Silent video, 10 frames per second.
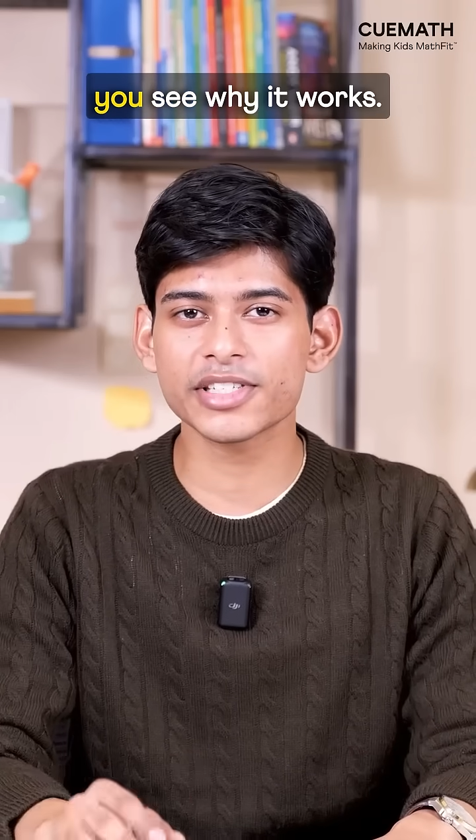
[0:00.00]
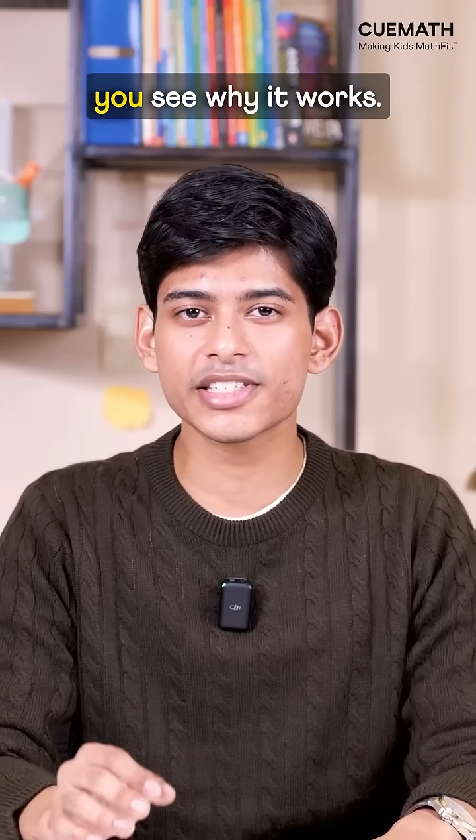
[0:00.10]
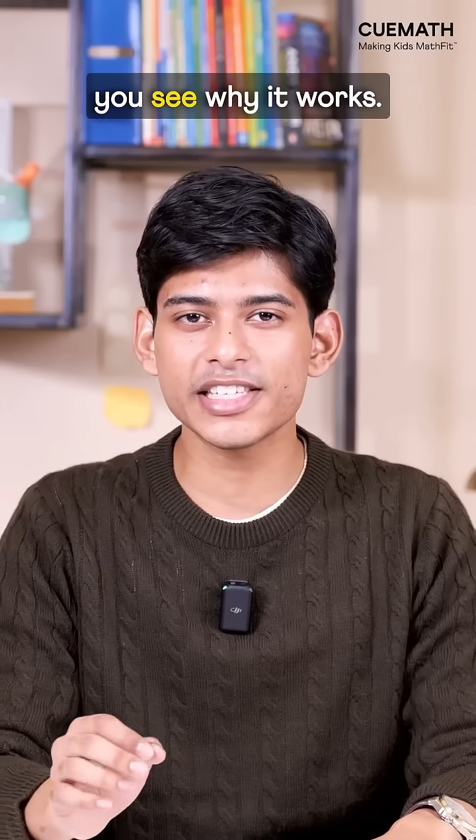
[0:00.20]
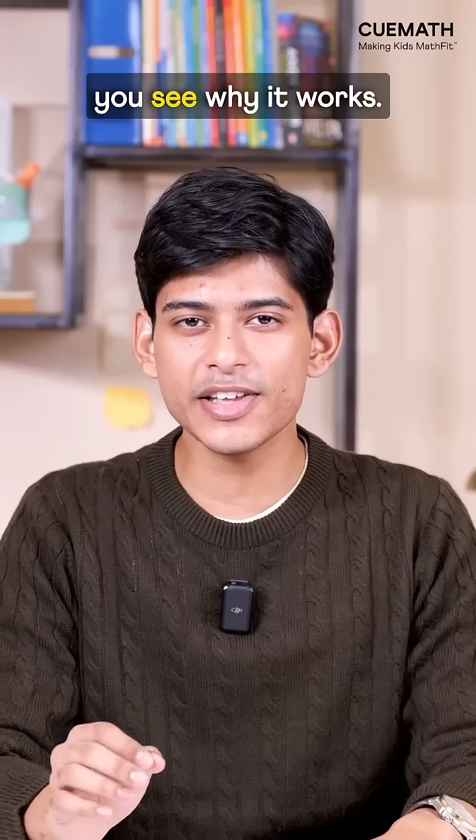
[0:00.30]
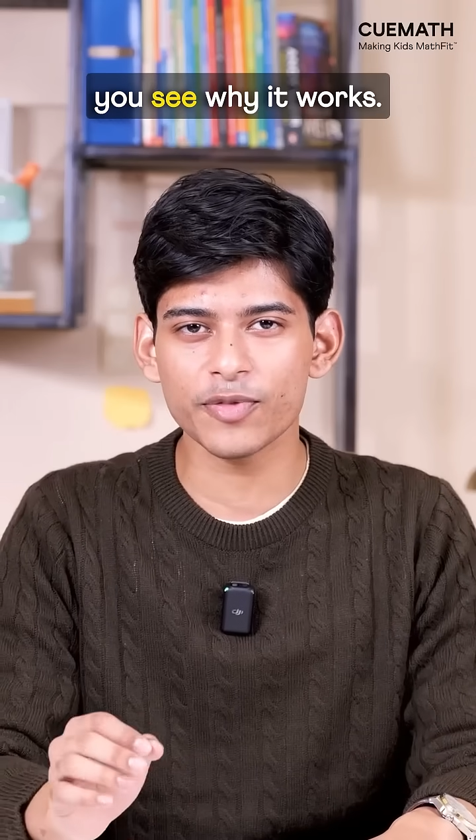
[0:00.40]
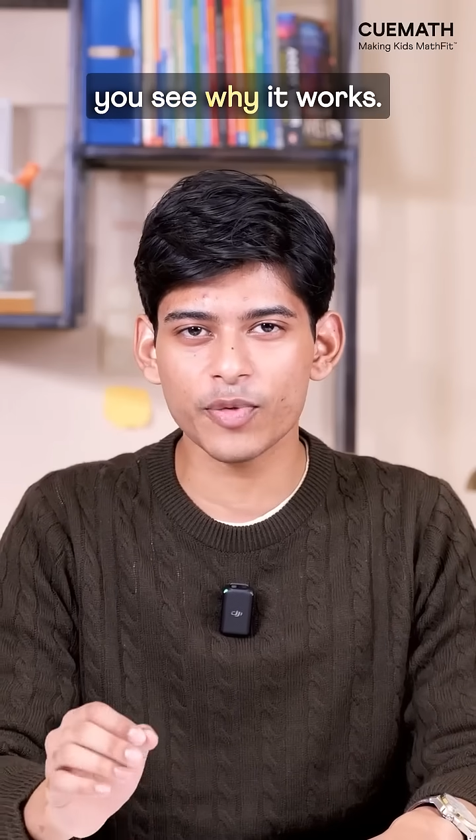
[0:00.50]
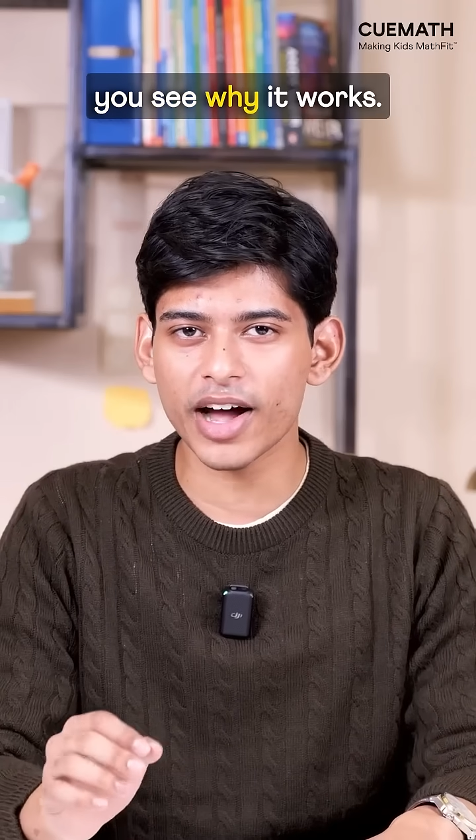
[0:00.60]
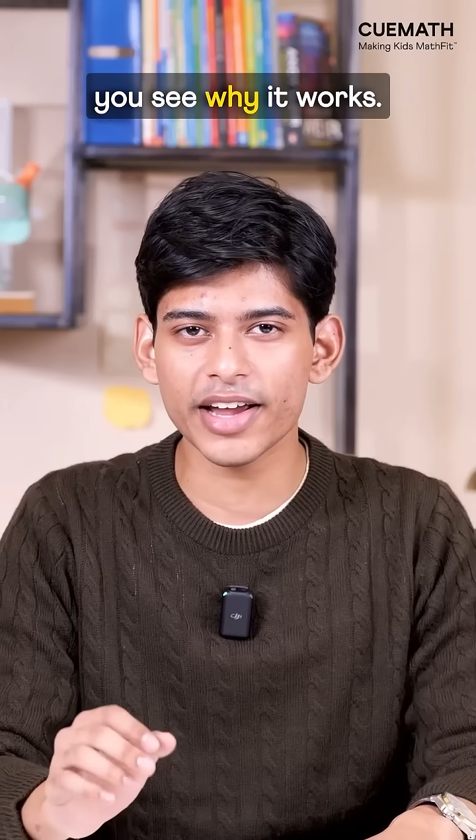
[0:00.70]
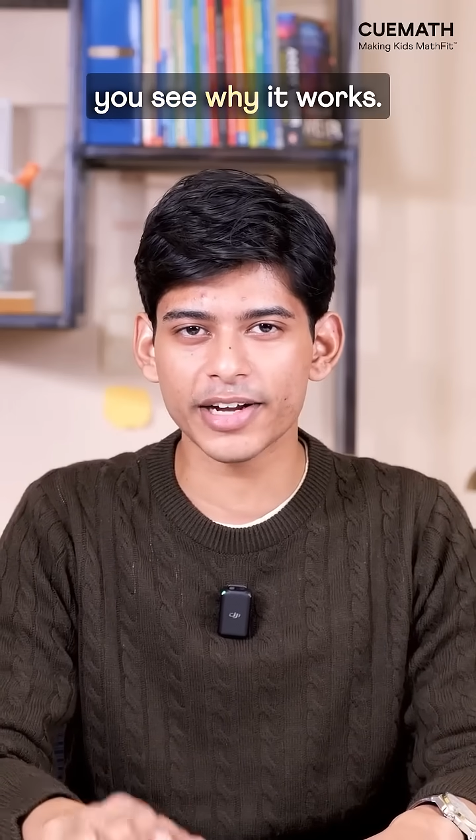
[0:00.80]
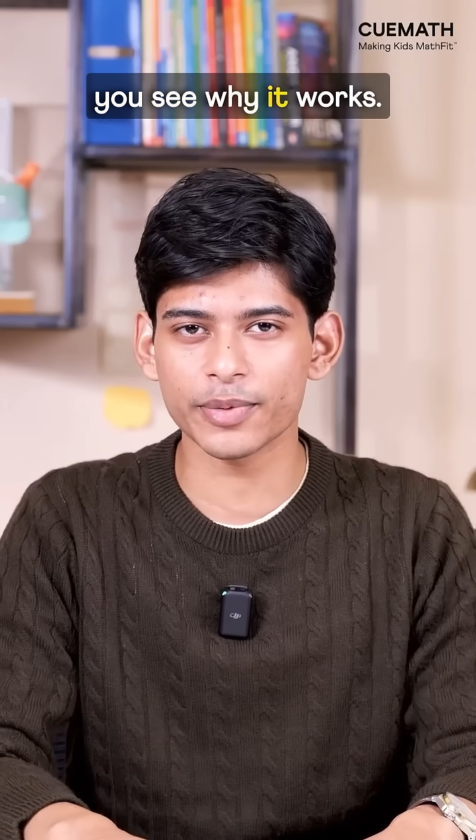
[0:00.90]
you see
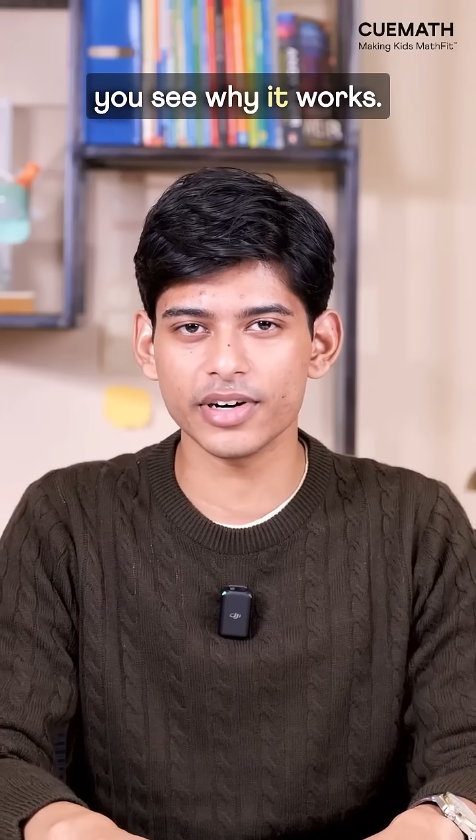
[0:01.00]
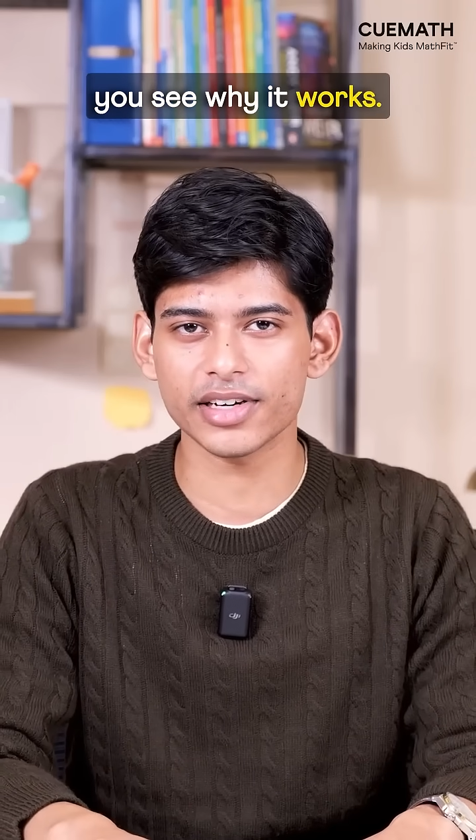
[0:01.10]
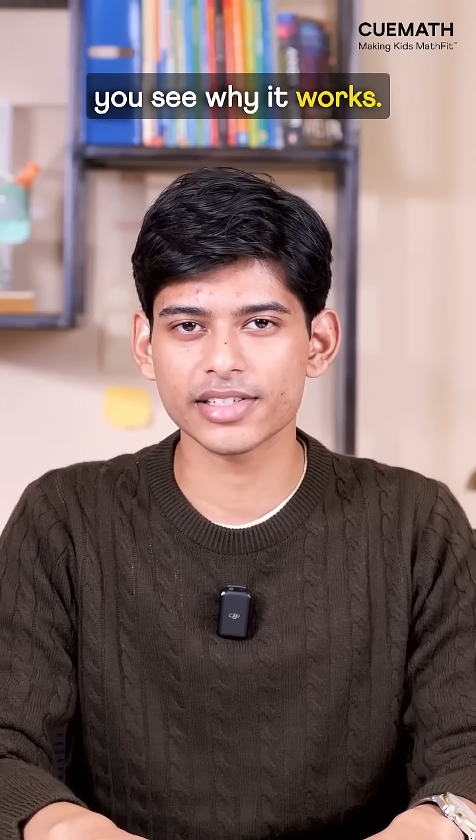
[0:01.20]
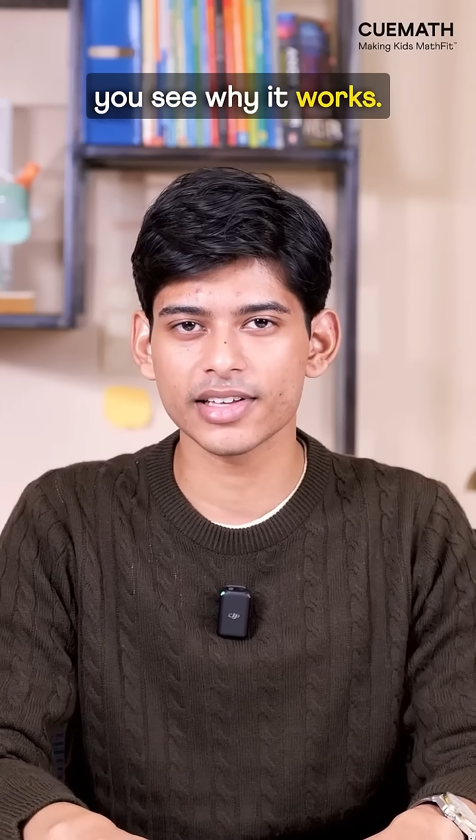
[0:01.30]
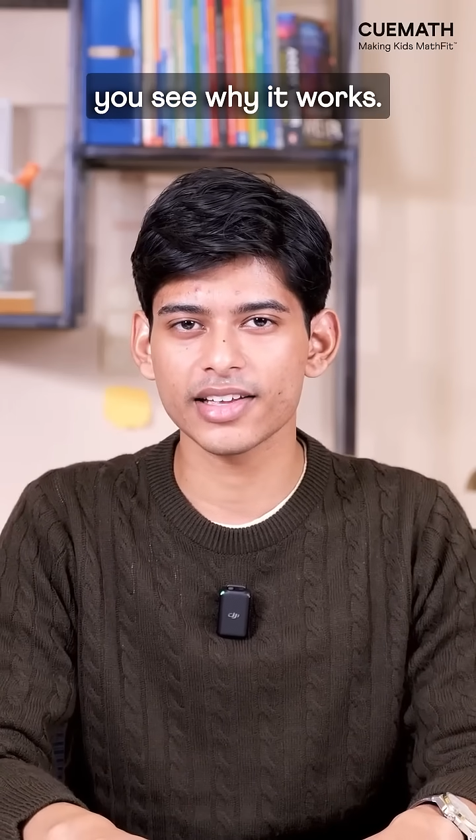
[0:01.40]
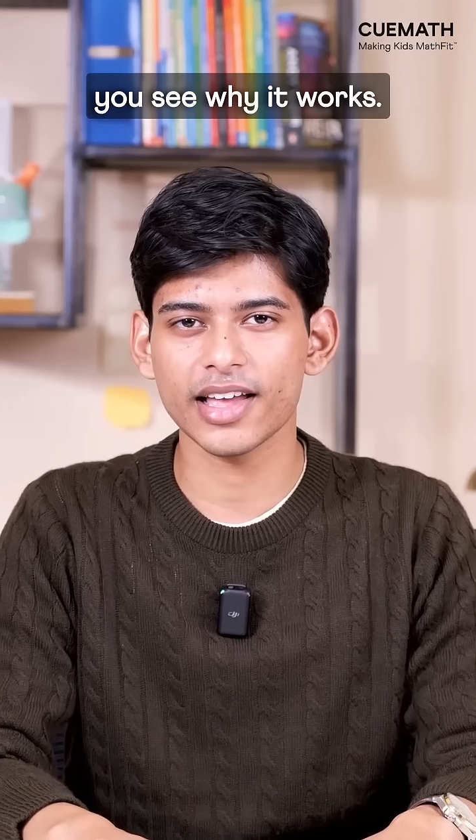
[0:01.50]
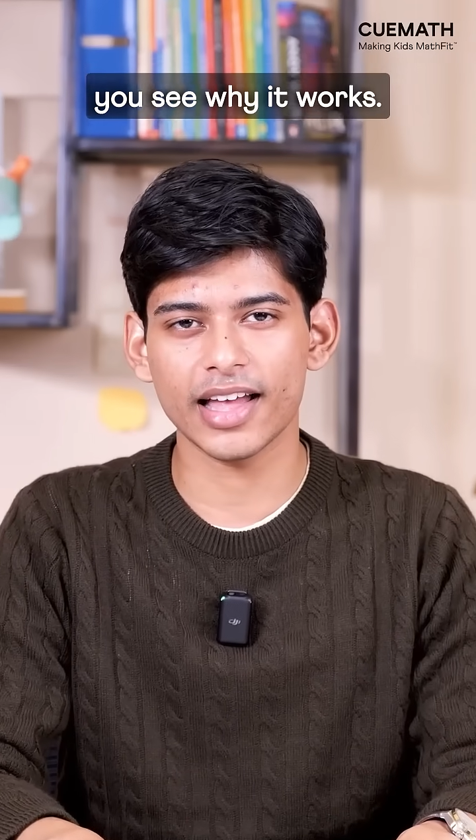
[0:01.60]
why it works.